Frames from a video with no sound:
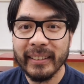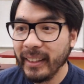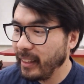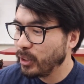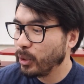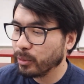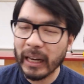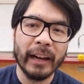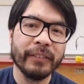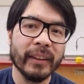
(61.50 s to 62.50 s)
Teach
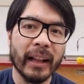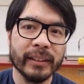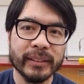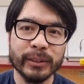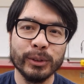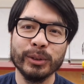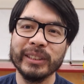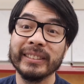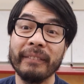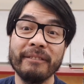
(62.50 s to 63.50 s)
graph analysis
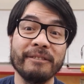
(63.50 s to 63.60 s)
using some